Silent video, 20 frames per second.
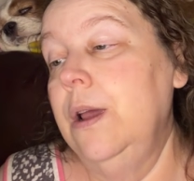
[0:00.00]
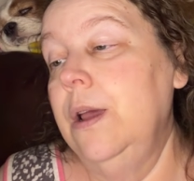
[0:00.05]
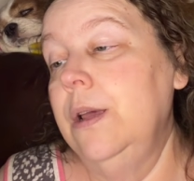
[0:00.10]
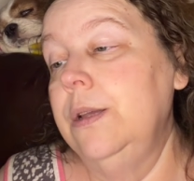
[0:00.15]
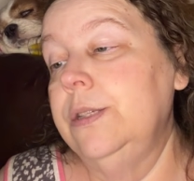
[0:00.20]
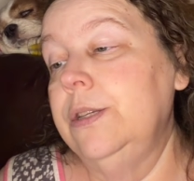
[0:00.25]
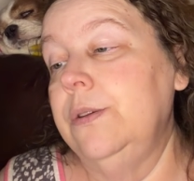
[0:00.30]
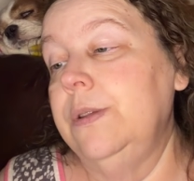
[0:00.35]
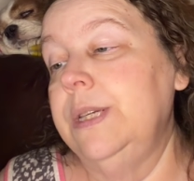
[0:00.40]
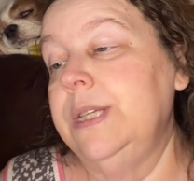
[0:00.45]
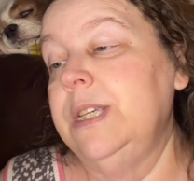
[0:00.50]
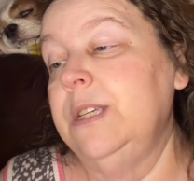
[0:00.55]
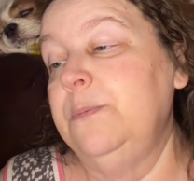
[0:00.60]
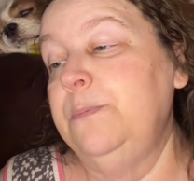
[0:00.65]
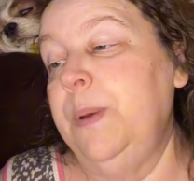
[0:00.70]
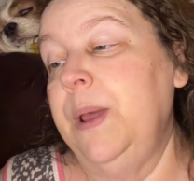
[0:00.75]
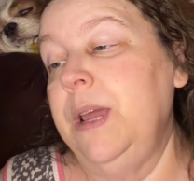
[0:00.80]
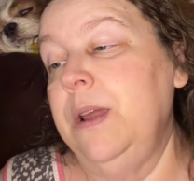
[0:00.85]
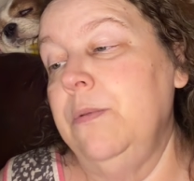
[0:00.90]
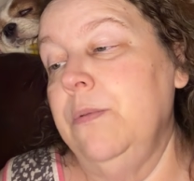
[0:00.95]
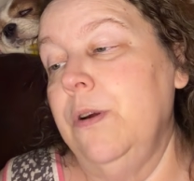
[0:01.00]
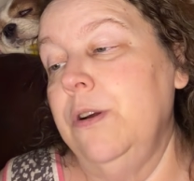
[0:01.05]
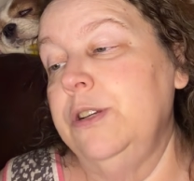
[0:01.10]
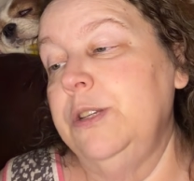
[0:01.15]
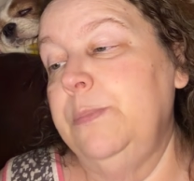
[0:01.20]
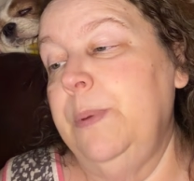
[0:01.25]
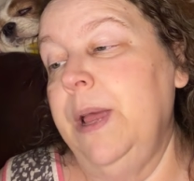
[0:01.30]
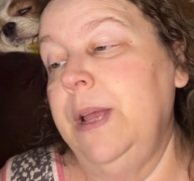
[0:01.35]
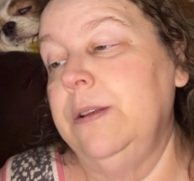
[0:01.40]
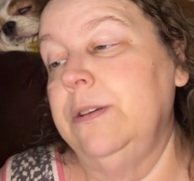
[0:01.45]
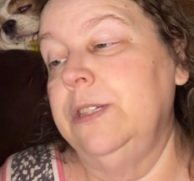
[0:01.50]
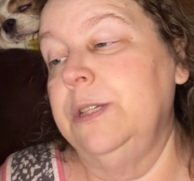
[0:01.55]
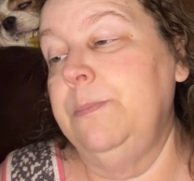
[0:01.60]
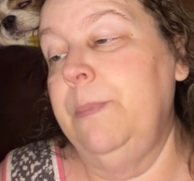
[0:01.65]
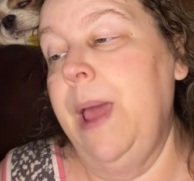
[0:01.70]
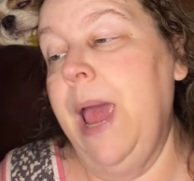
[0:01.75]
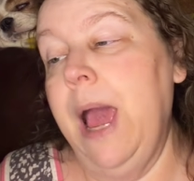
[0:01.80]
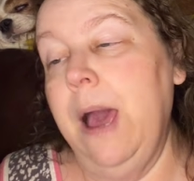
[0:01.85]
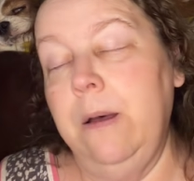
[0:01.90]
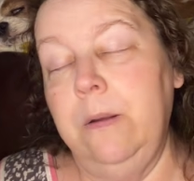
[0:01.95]
So this is Pink Rose Petals,
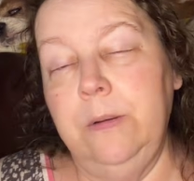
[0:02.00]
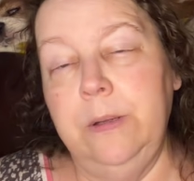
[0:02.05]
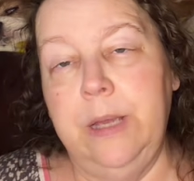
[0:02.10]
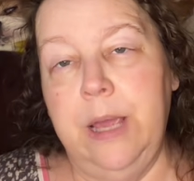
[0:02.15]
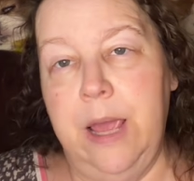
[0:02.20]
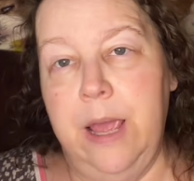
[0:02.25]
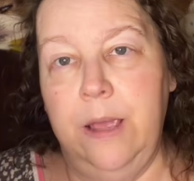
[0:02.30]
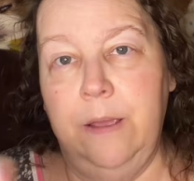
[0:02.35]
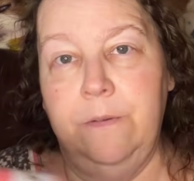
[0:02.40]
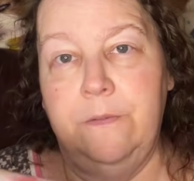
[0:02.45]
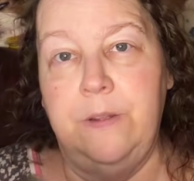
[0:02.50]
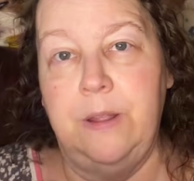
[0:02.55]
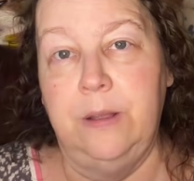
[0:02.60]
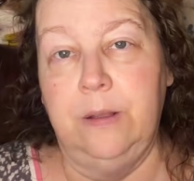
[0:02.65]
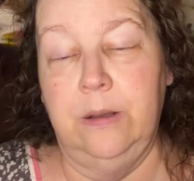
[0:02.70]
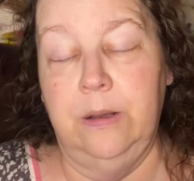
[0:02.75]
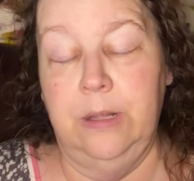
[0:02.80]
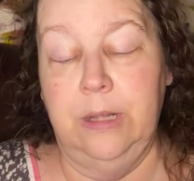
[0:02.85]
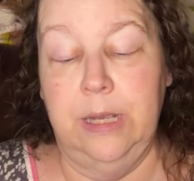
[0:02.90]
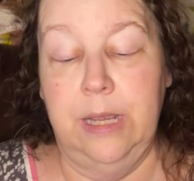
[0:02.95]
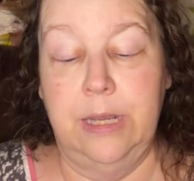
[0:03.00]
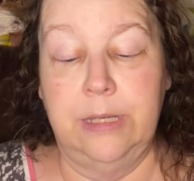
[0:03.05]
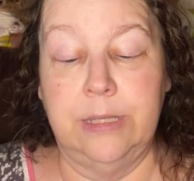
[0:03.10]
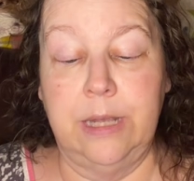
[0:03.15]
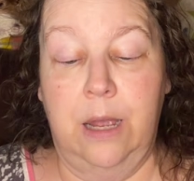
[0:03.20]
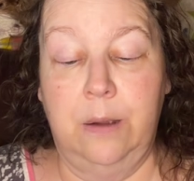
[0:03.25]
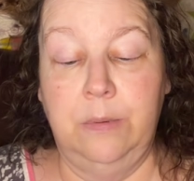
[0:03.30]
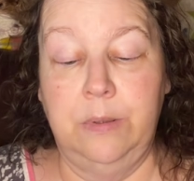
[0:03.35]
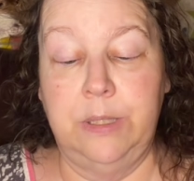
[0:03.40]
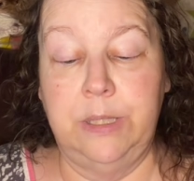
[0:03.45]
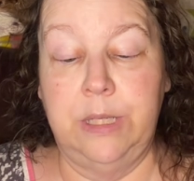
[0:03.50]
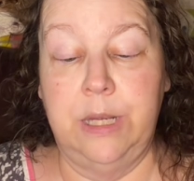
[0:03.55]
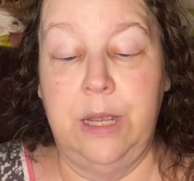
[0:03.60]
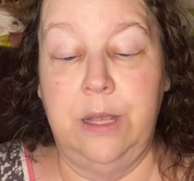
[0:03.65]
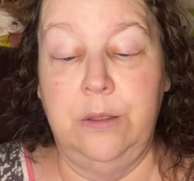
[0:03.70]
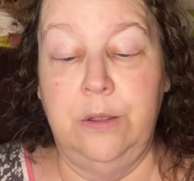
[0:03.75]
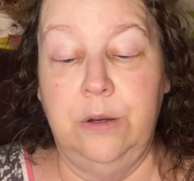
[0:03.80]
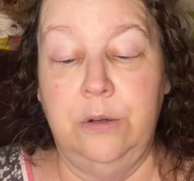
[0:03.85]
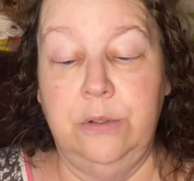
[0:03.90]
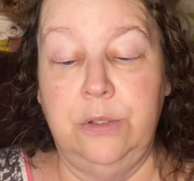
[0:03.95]
Pound Cake, and Vanilla Glaze. I would
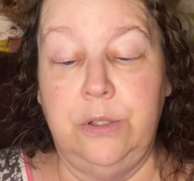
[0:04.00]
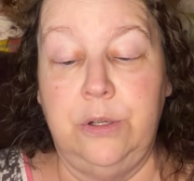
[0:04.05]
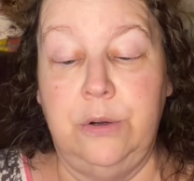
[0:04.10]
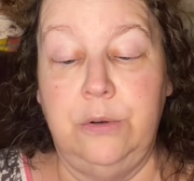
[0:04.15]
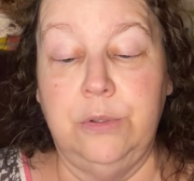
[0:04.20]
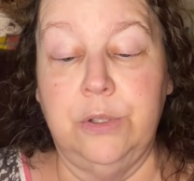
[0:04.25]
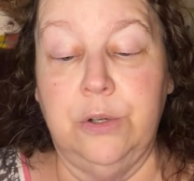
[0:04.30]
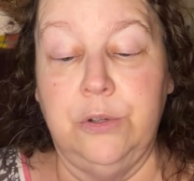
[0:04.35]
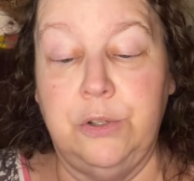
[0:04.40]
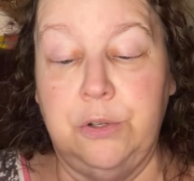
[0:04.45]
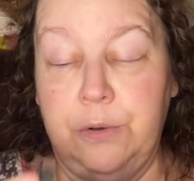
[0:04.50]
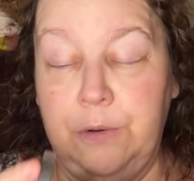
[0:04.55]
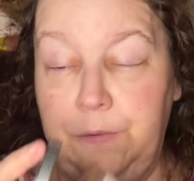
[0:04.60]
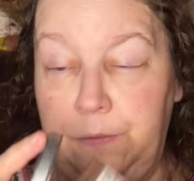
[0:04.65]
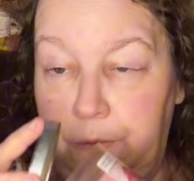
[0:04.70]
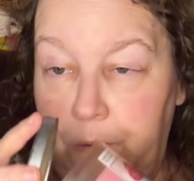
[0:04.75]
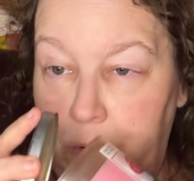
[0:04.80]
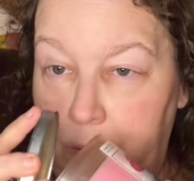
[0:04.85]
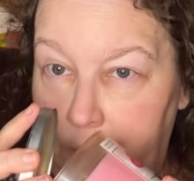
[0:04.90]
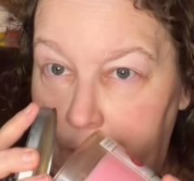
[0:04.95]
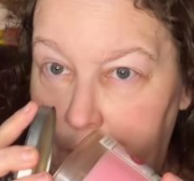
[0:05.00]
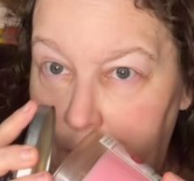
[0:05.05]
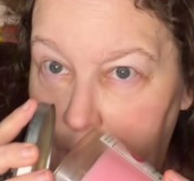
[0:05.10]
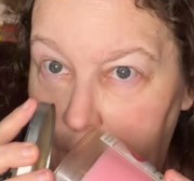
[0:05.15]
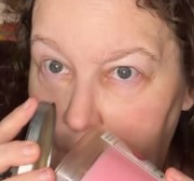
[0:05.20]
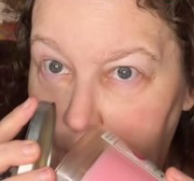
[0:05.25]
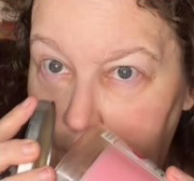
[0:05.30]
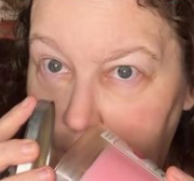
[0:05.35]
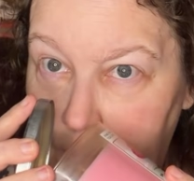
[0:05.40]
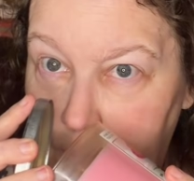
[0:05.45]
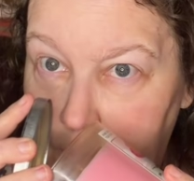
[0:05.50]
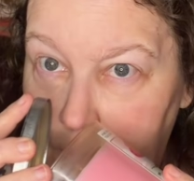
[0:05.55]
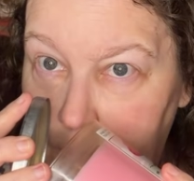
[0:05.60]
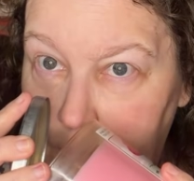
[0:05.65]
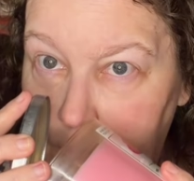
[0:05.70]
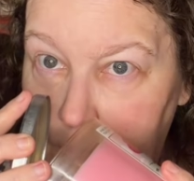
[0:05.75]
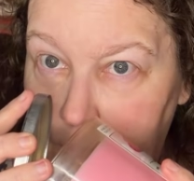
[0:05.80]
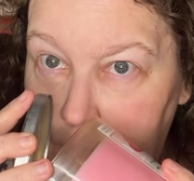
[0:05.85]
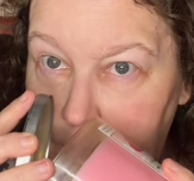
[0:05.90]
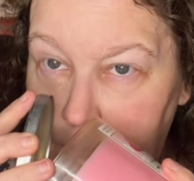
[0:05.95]
say those notes are true to form
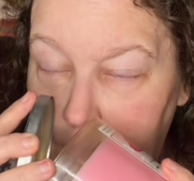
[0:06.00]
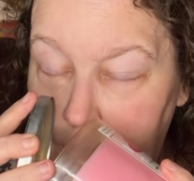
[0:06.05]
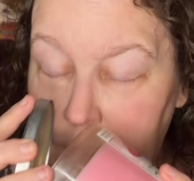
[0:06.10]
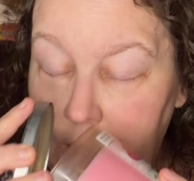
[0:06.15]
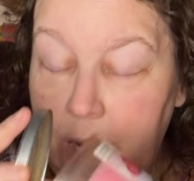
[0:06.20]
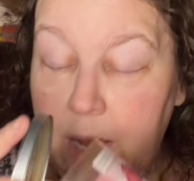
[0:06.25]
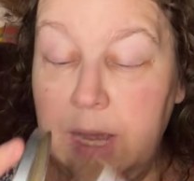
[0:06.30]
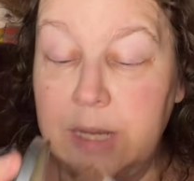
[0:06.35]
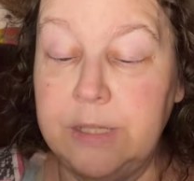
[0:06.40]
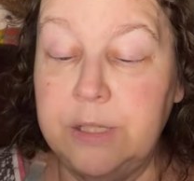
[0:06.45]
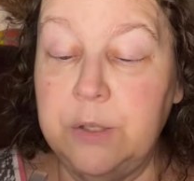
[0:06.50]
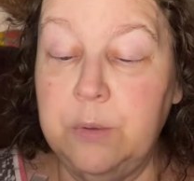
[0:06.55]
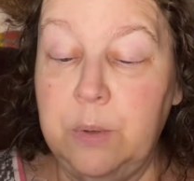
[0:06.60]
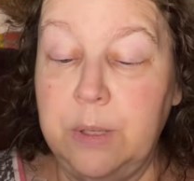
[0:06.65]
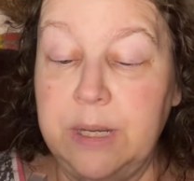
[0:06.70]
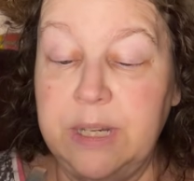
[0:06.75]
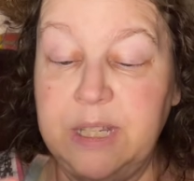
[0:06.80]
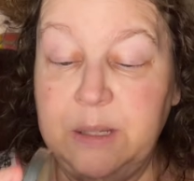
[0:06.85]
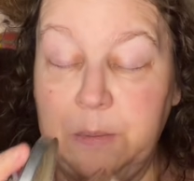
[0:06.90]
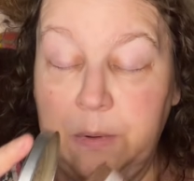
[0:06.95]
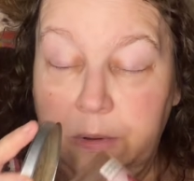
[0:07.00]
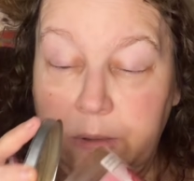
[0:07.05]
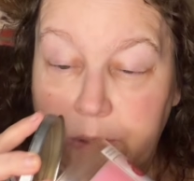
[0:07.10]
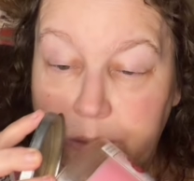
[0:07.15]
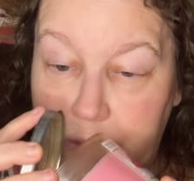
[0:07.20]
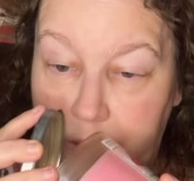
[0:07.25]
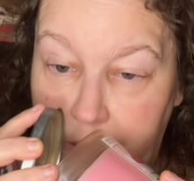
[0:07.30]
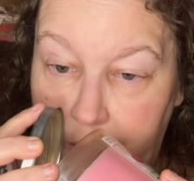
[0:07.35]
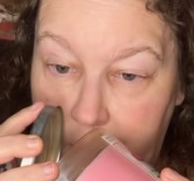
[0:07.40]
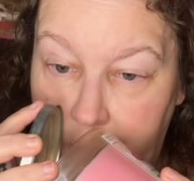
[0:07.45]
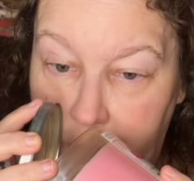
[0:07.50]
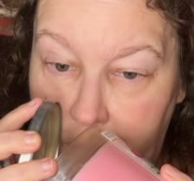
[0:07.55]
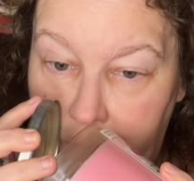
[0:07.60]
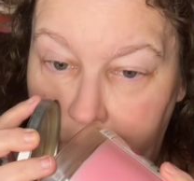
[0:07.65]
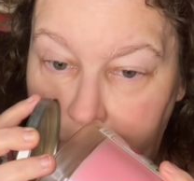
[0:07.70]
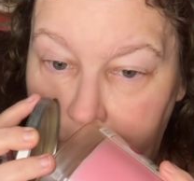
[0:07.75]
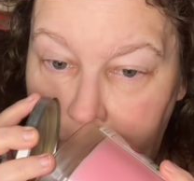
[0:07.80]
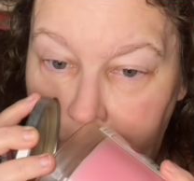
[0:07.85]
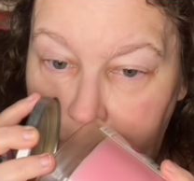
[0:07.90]
as to what I smell in this candle.